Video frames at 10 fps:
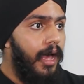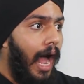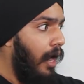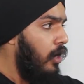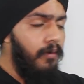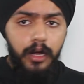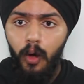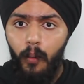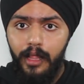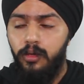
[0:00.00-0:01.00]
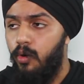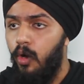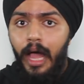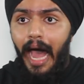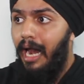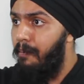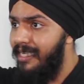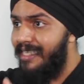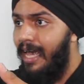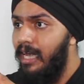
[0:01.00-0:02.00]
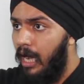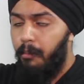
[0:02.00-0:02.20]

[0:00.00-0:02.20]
I don't even know what to do. I'll be staring